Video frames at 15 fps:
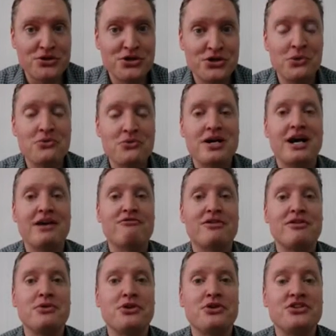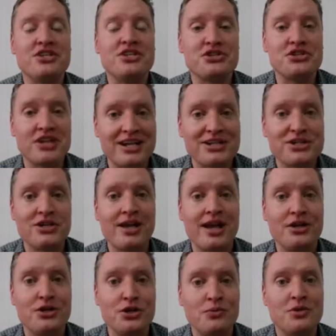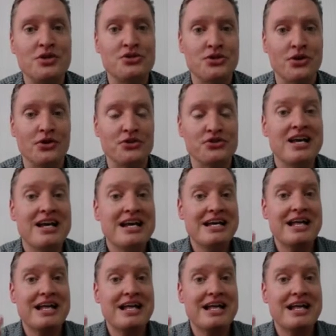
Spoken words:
Don't cut from your discussion and your results.